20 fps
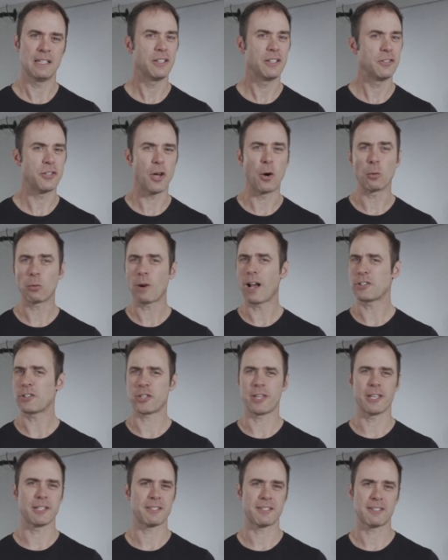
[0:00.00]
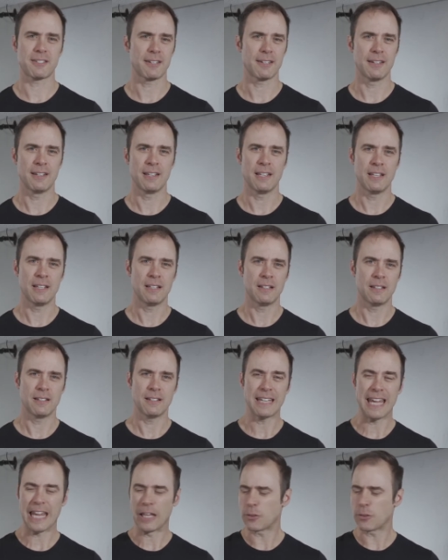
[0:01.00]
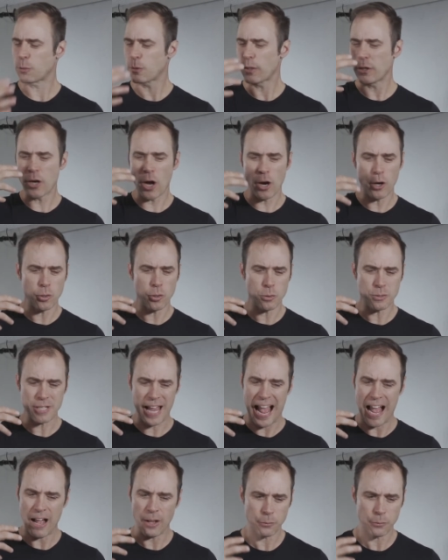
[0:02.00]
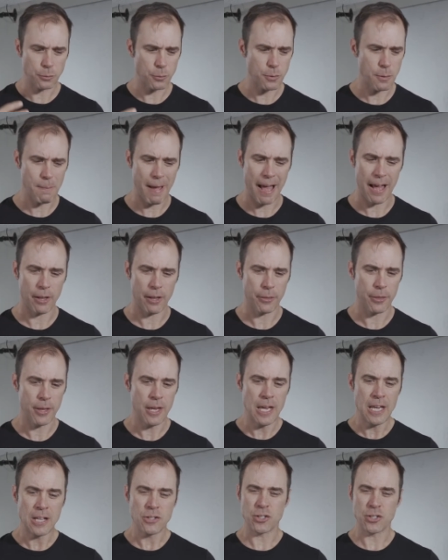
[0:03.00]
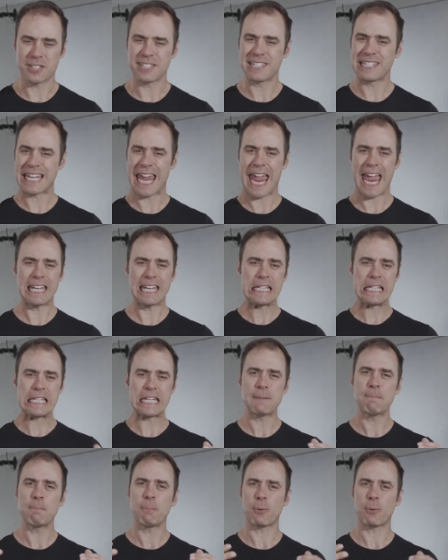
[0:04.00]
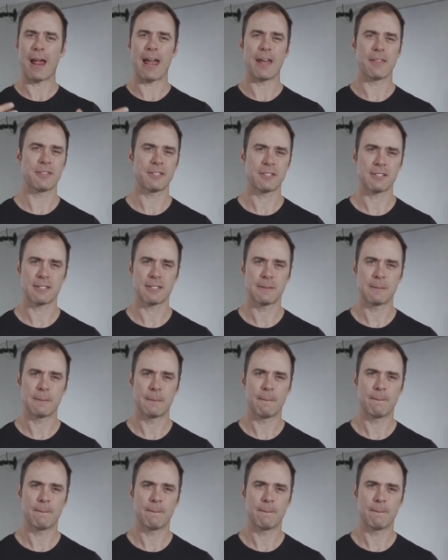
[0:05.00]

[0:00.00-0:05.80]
Don't rush this. In through the nose, out through the mouth. Just 10 deep breaths.